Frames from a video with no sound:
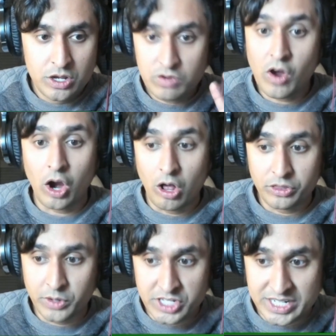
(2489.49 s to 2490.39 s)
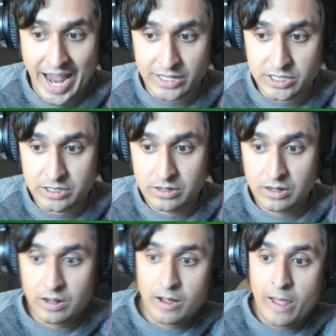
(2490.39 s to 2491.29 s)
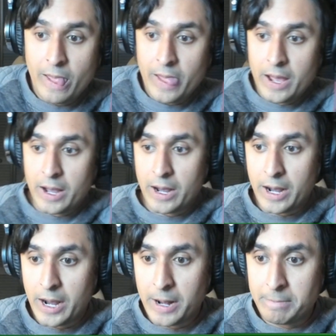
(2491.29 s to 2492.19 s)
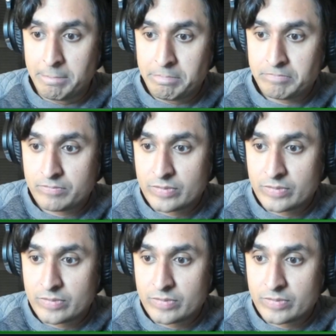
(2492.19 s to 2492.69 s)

You've got all three stats. Um,